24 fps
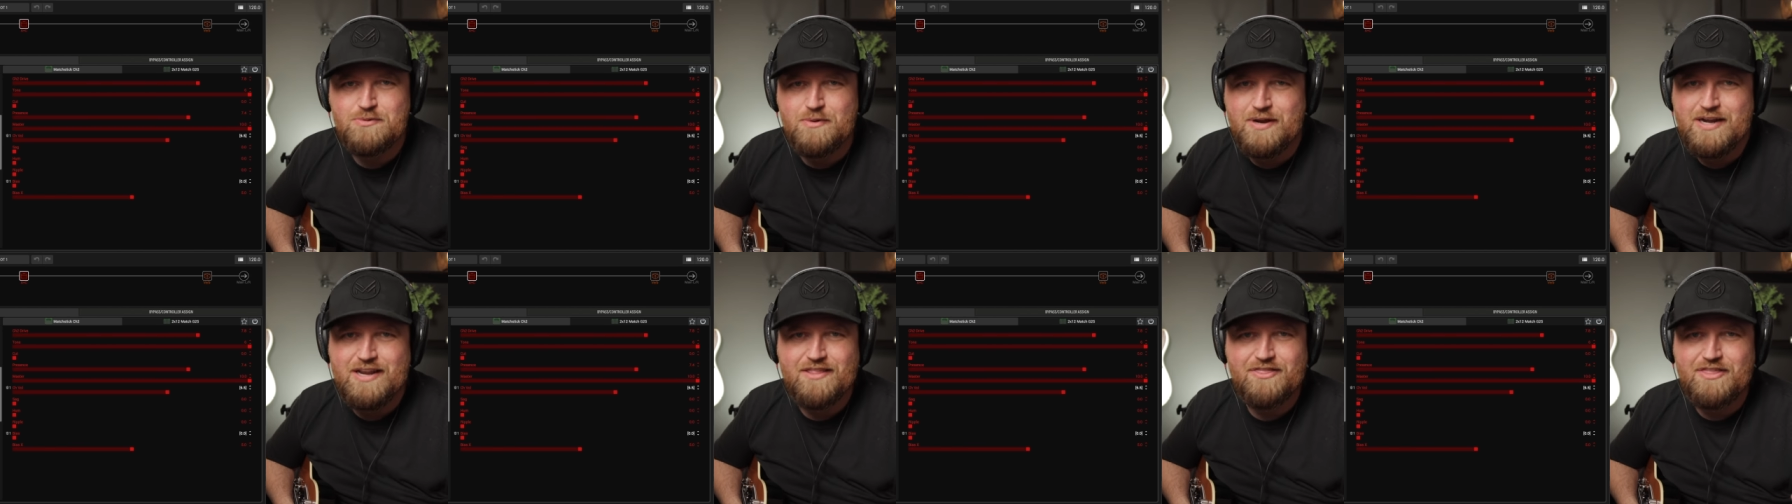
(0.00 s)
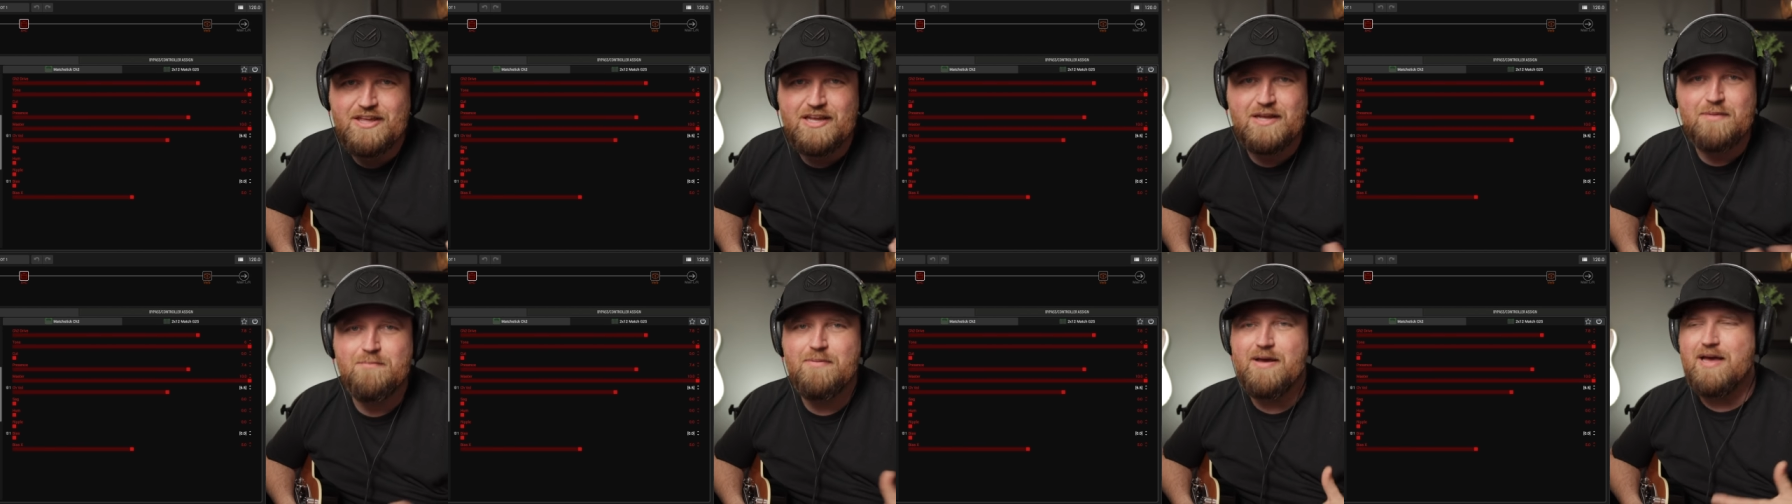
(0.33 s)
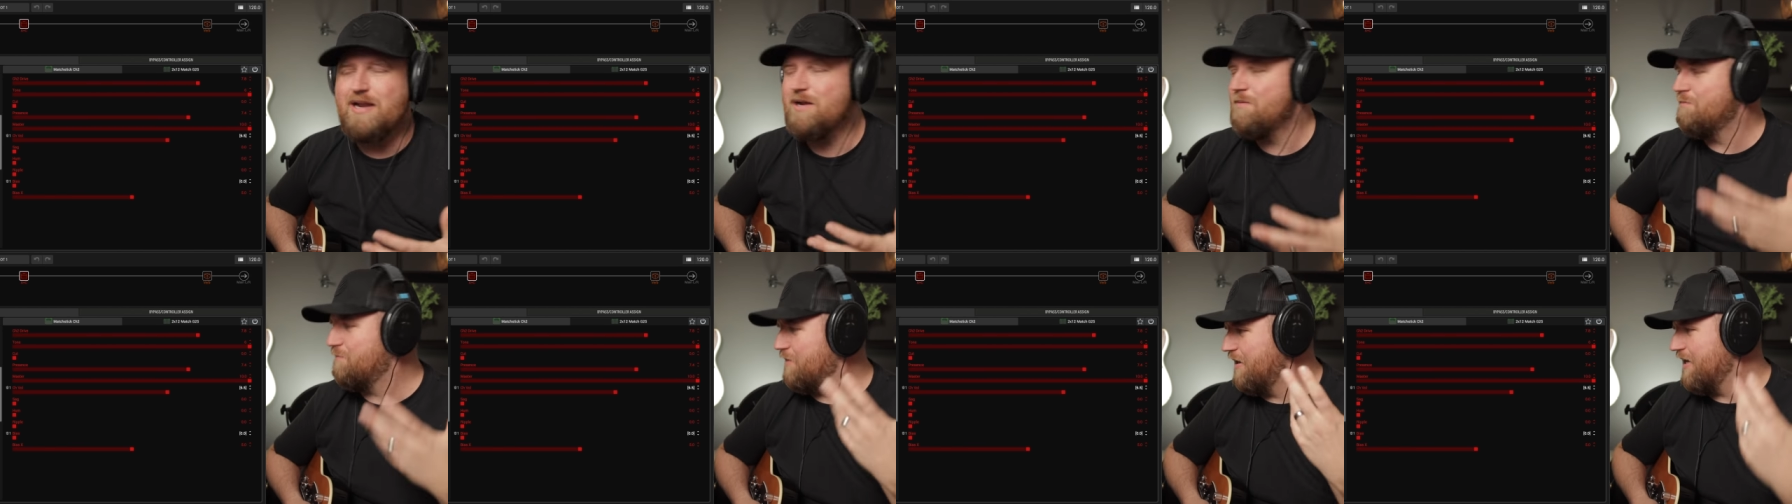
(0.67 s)
way to think
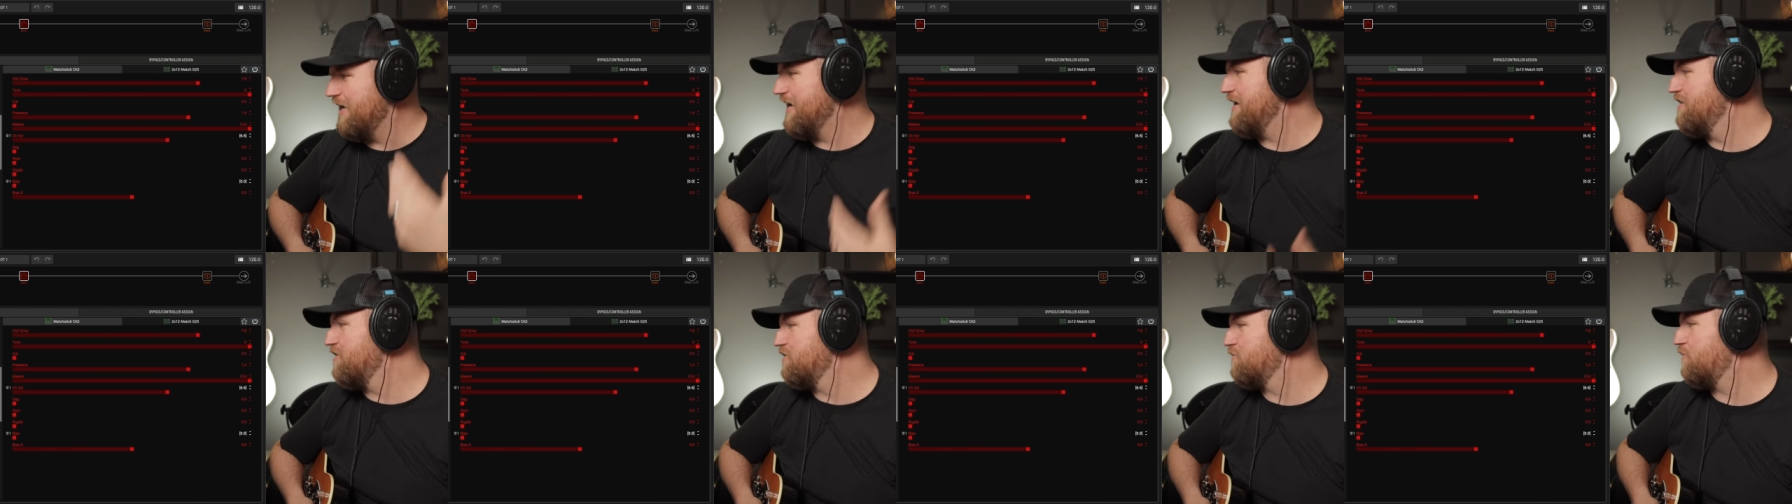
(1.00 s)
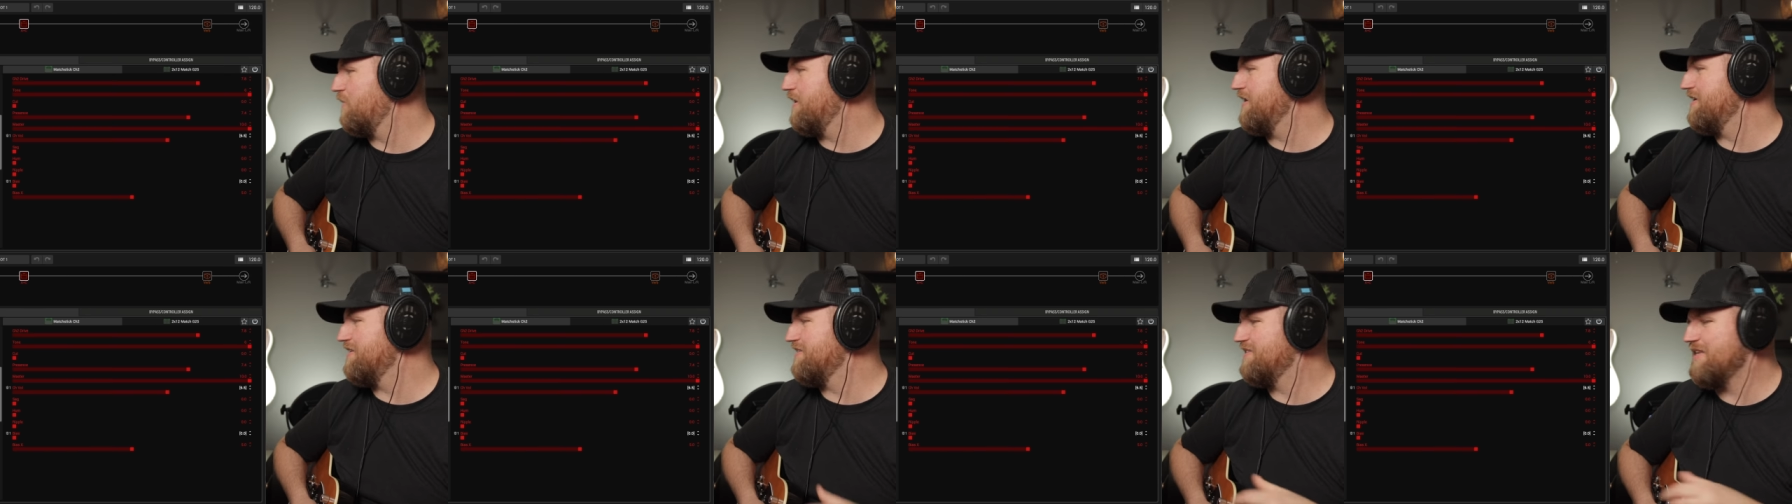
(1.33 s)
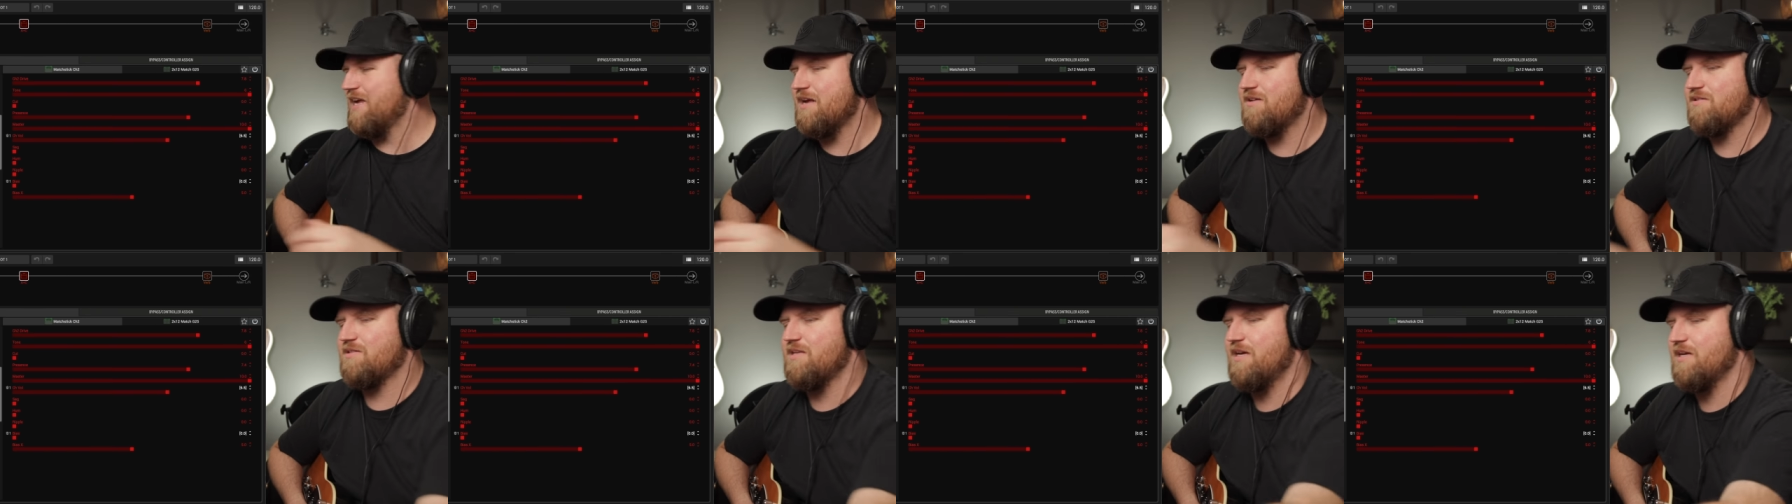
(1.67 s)
about it, but here's what it
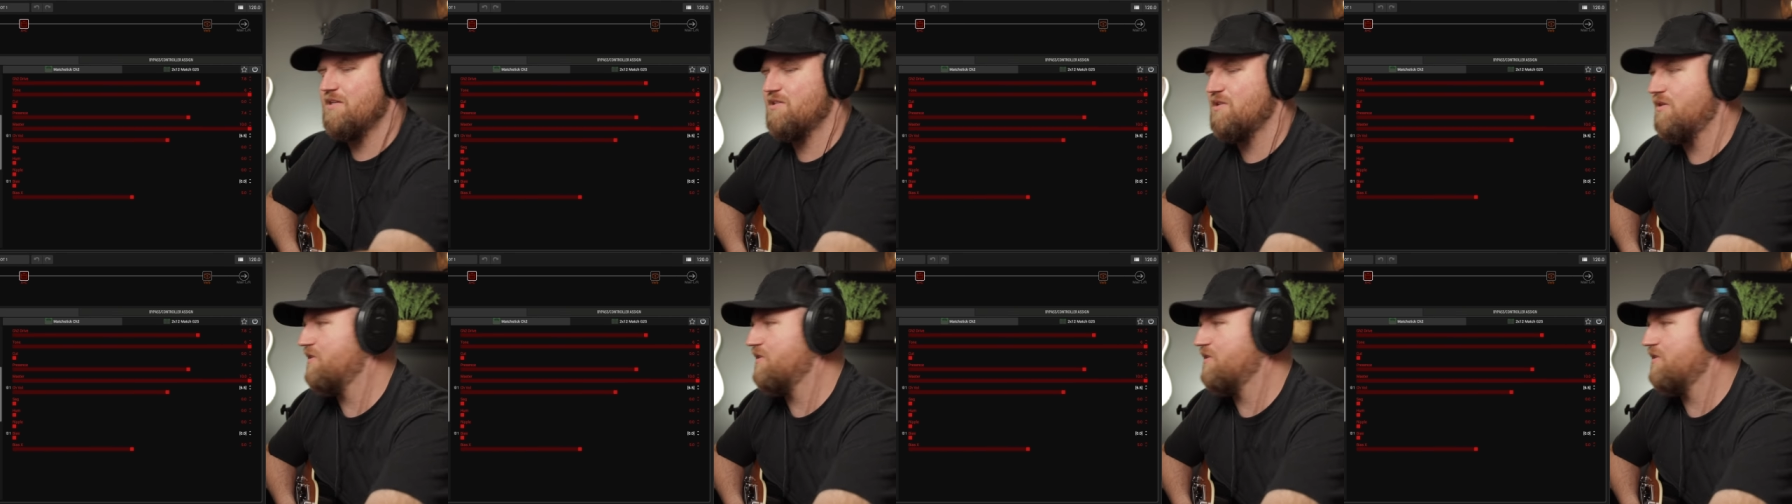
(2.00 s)
sounds like.